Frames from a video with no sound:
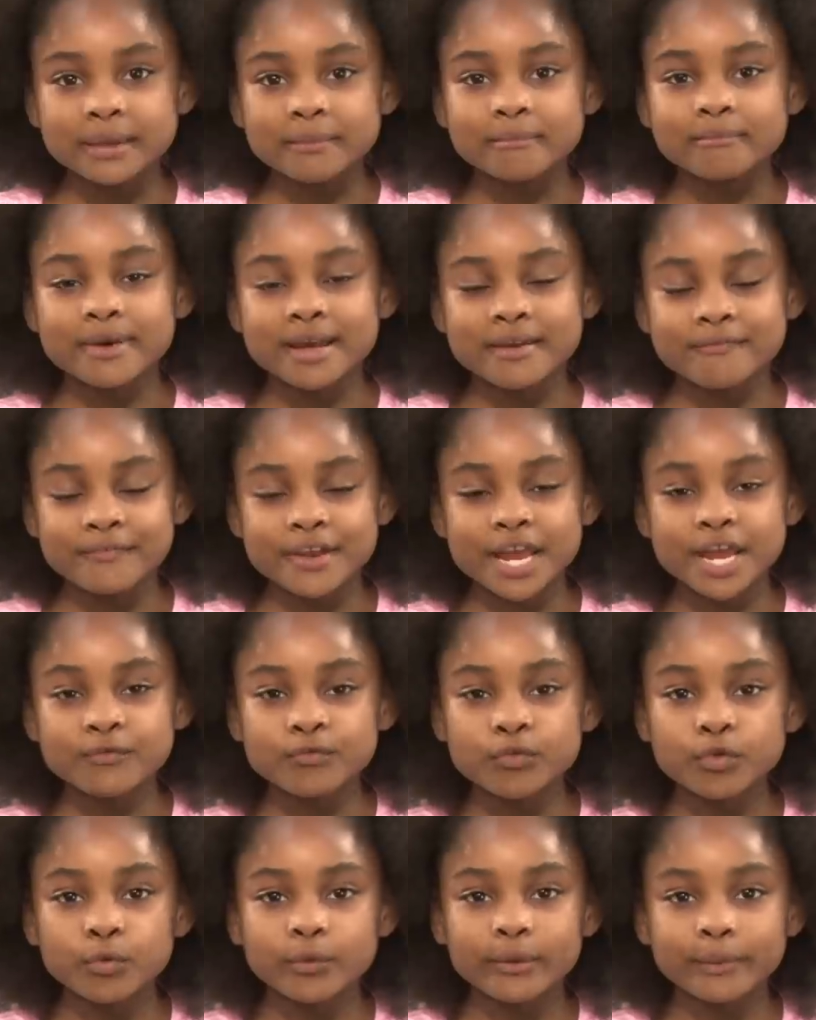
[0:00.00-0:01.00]
My
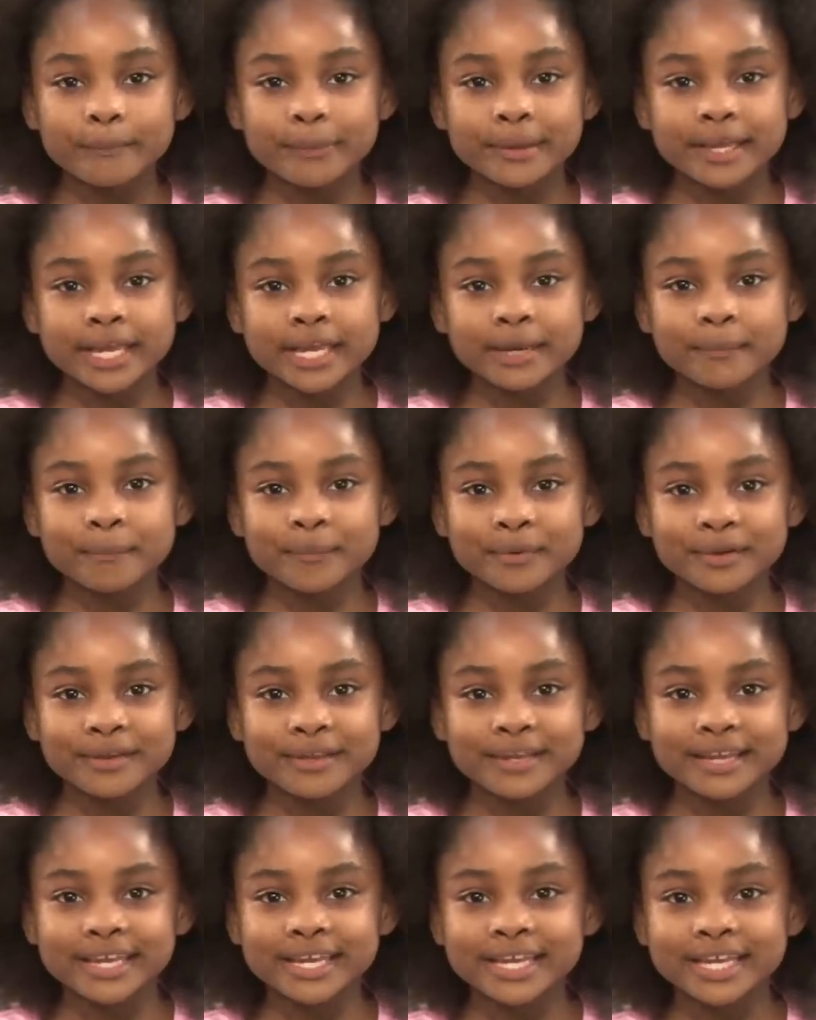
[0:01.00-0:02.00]
favourite Wimpy Kid book
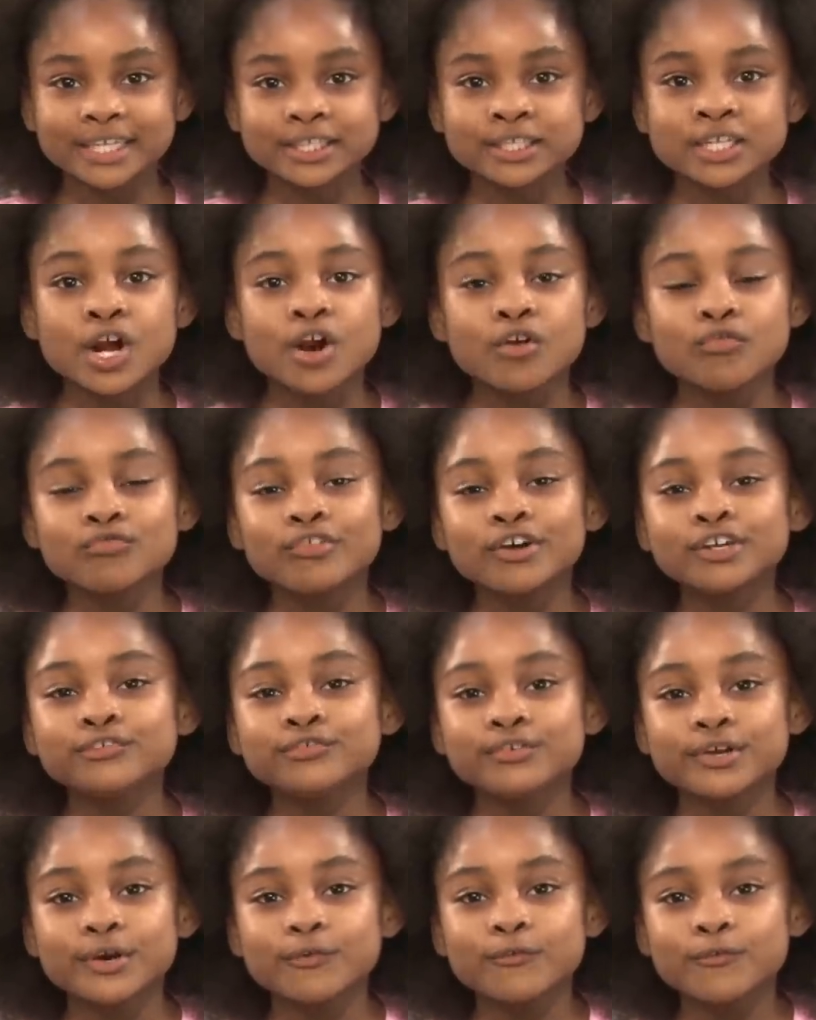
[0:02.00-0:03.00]
is
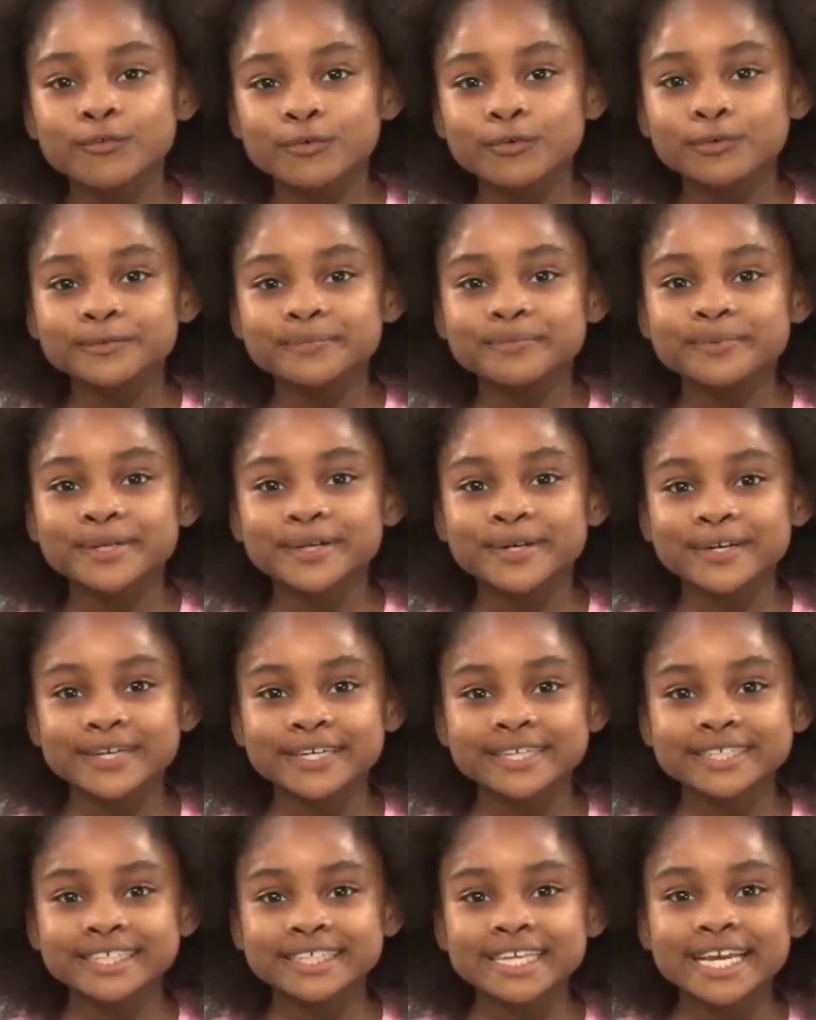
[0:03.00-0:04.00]
Roderick Rules
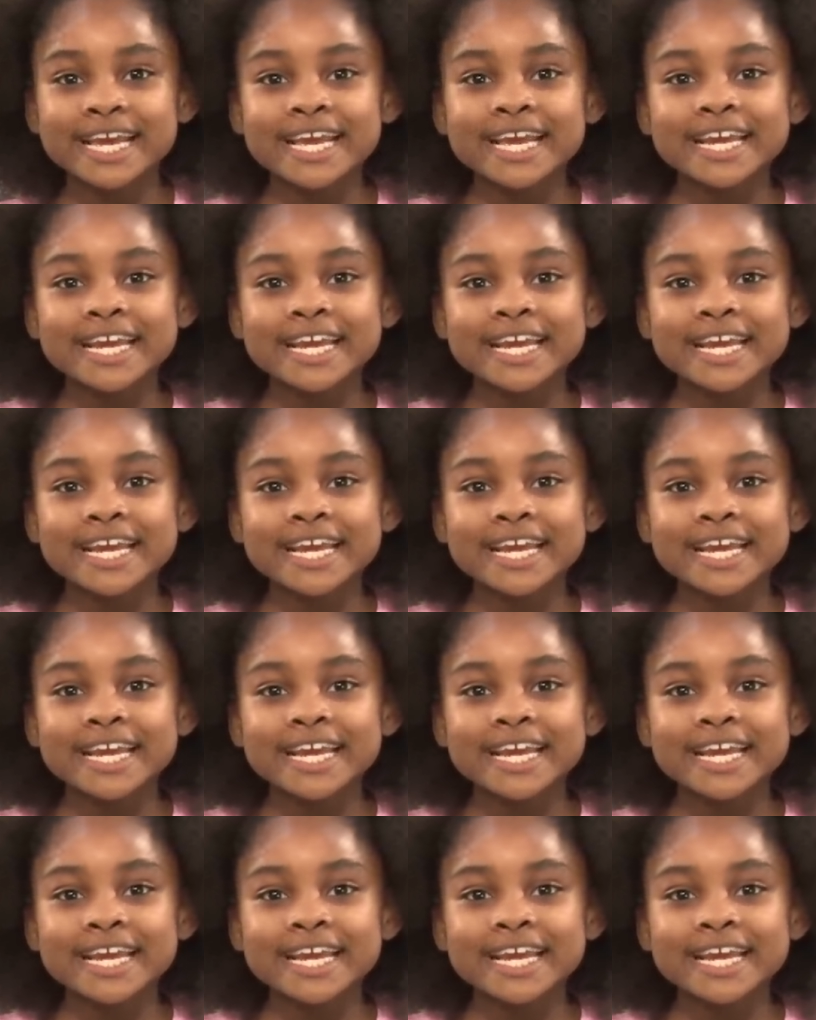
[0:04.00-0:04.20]
because